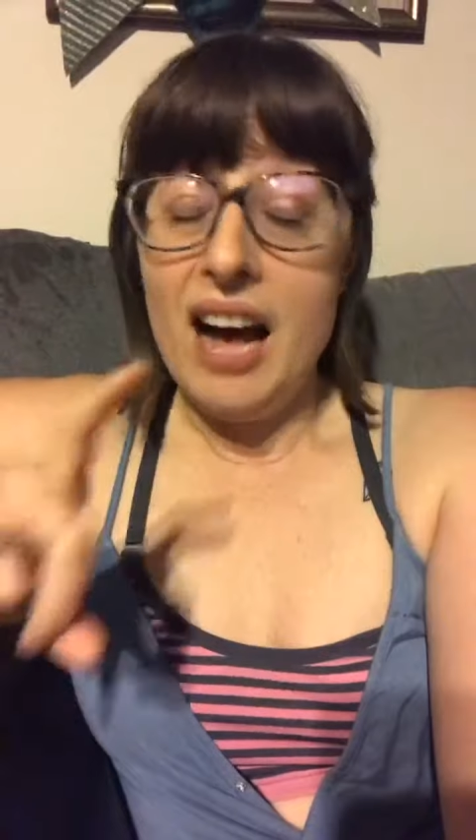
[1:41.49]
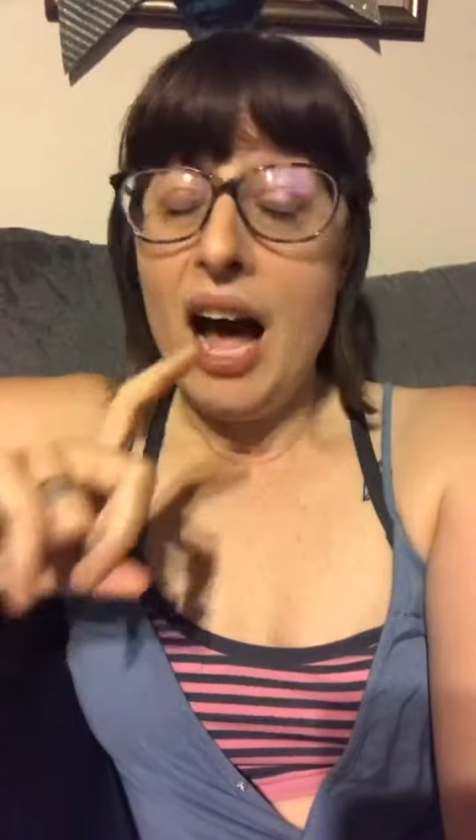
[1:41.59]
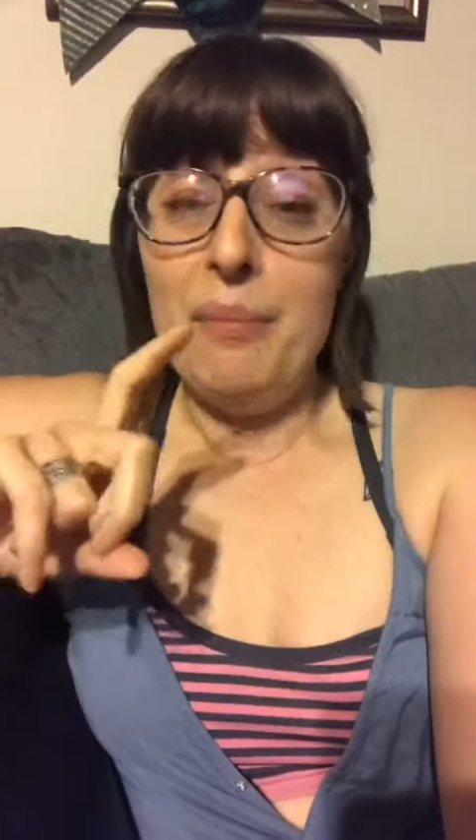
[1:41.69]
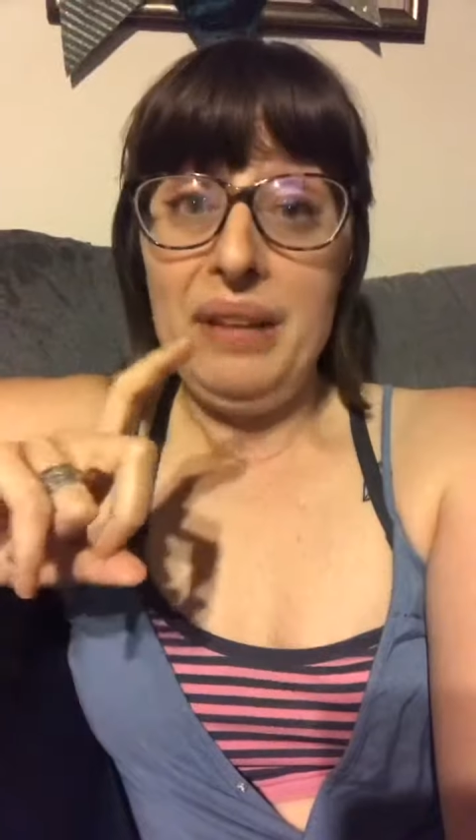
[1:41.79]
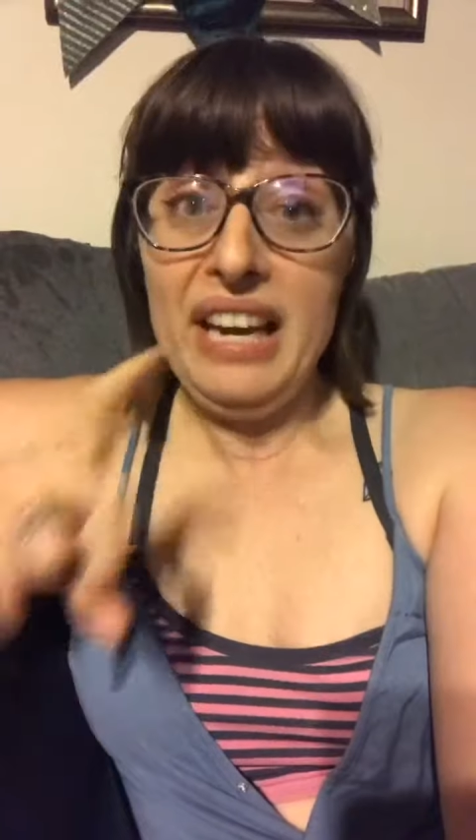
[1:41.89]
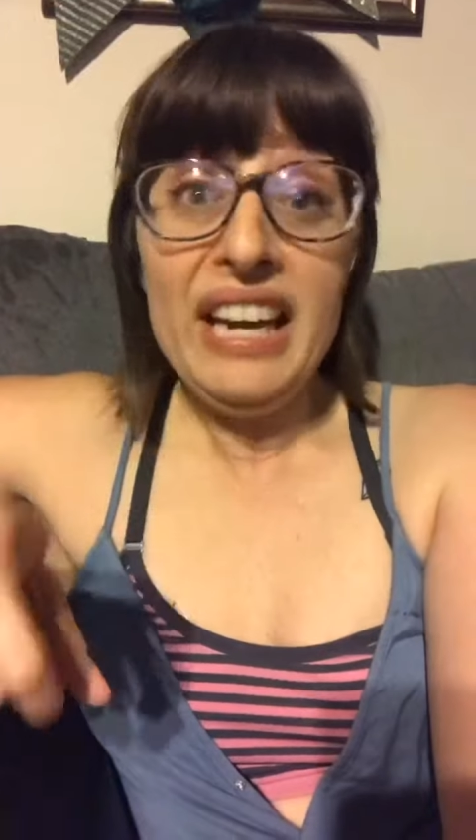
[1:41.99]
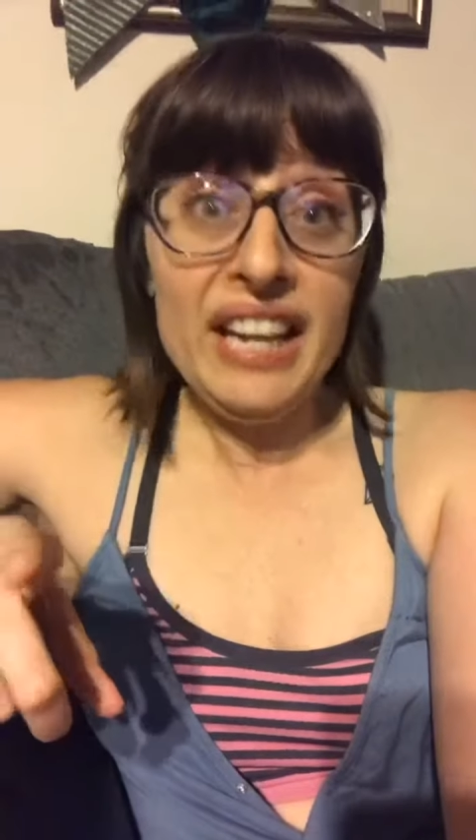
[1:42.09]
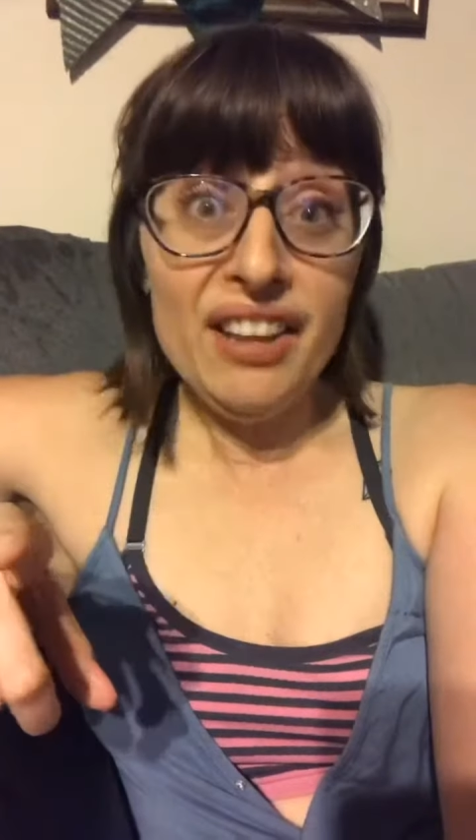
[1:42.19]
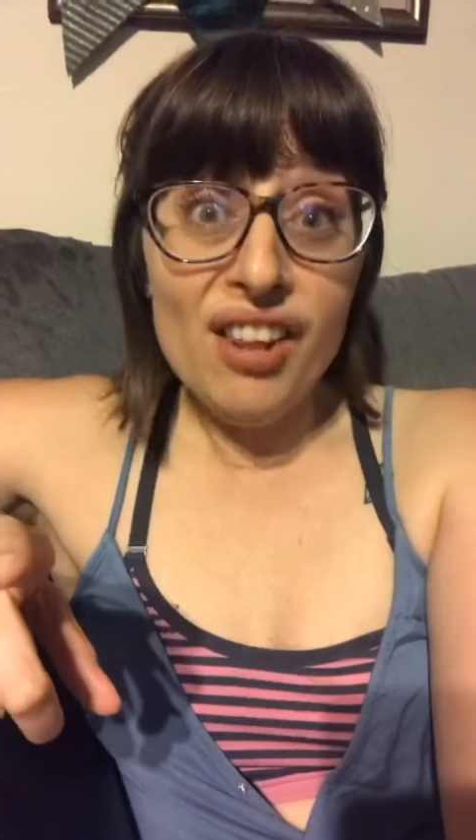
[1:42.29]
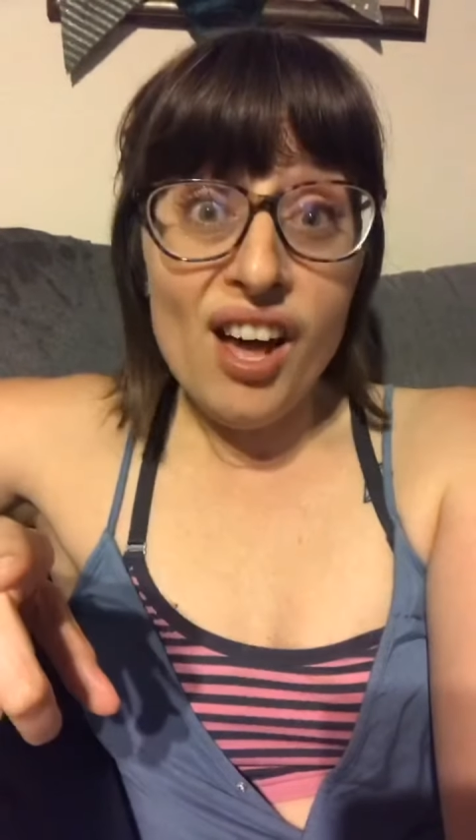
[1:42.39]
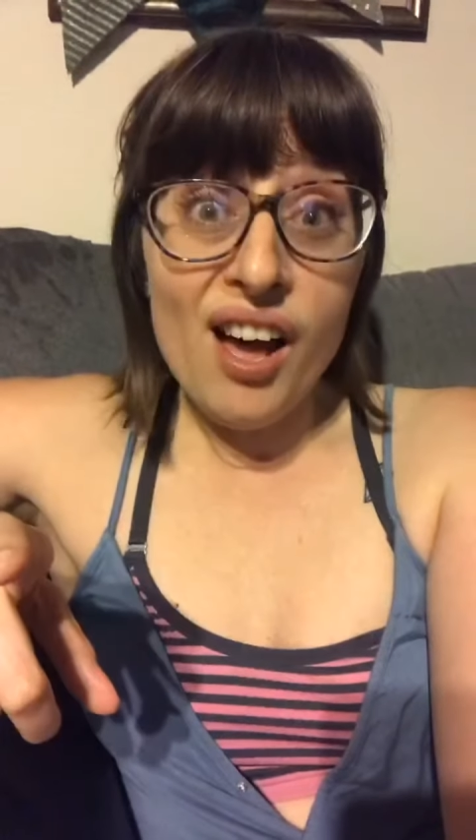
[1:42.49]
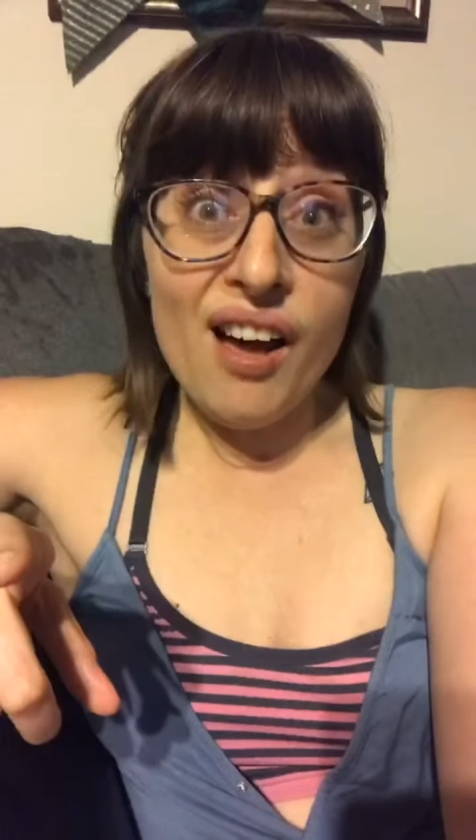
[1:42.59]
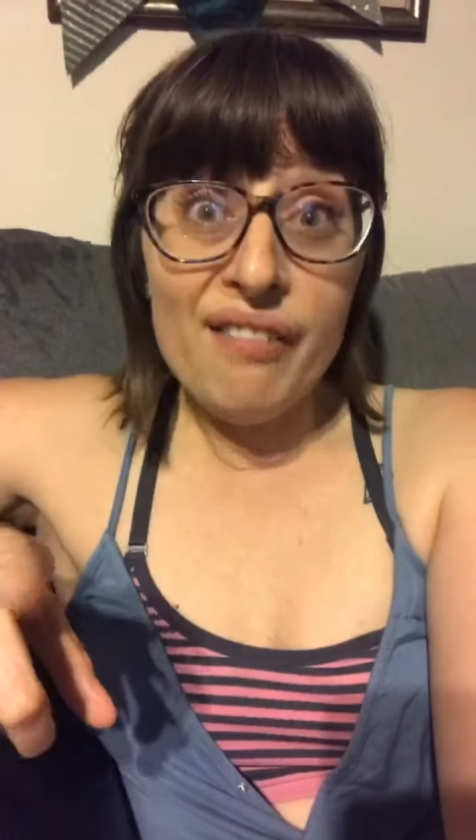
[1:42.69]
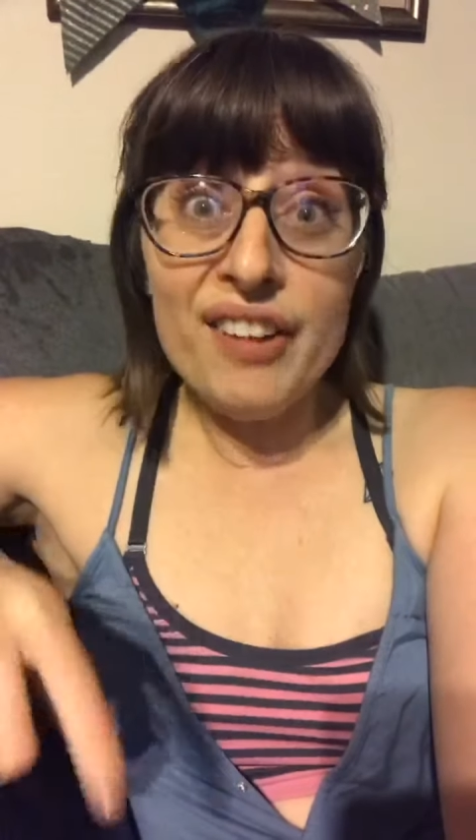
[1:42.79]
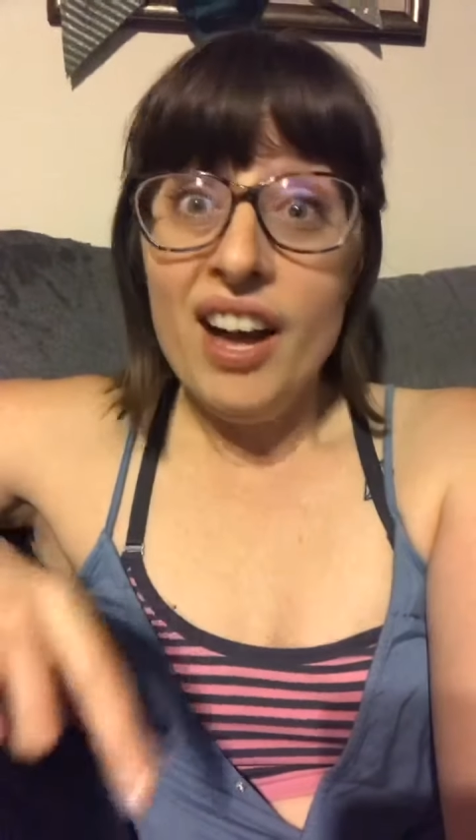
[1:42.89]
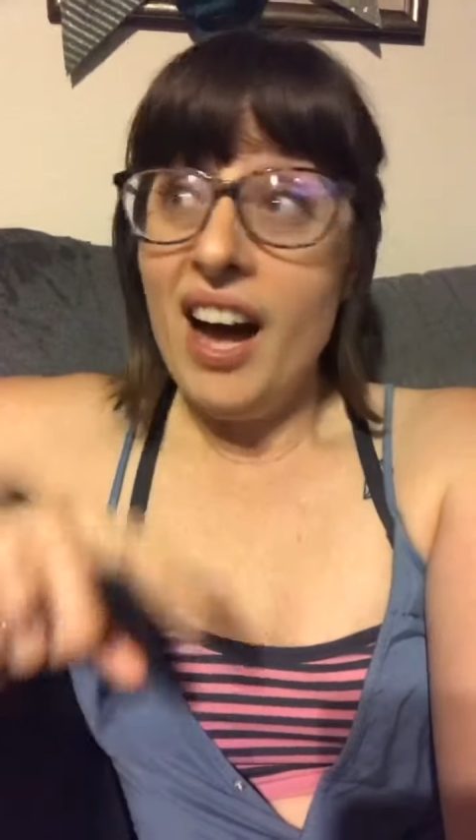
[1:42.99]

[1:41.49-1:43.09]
I'm in love.